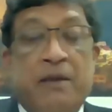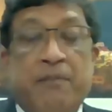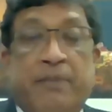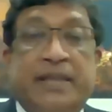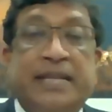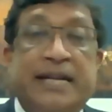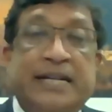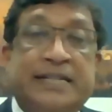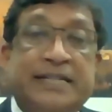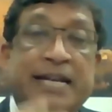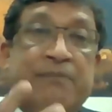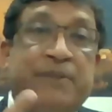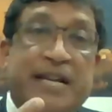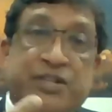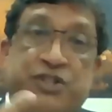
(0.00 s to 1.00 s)
but the
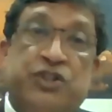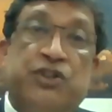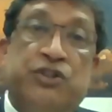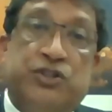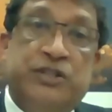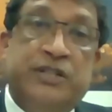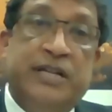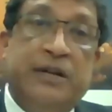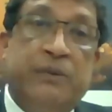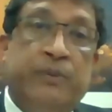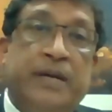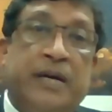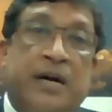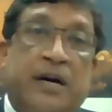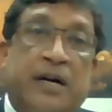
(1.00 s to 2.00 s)
attempt, as you know, today
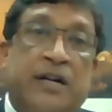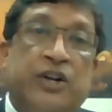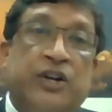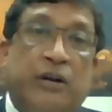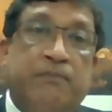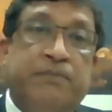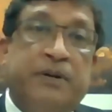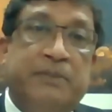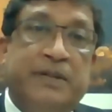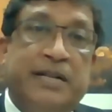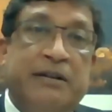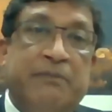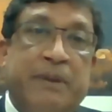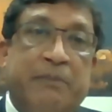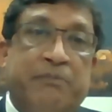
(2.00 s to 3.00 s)
we are a
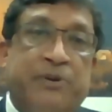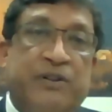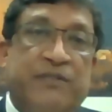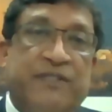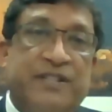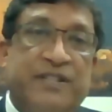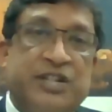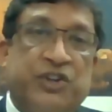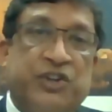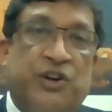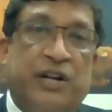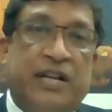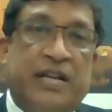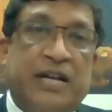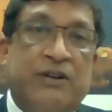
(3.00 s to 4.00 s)
non-permanent member of the
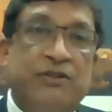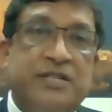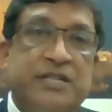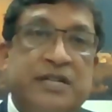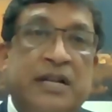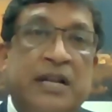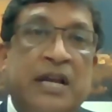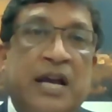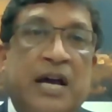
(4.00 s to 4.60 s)
Security Council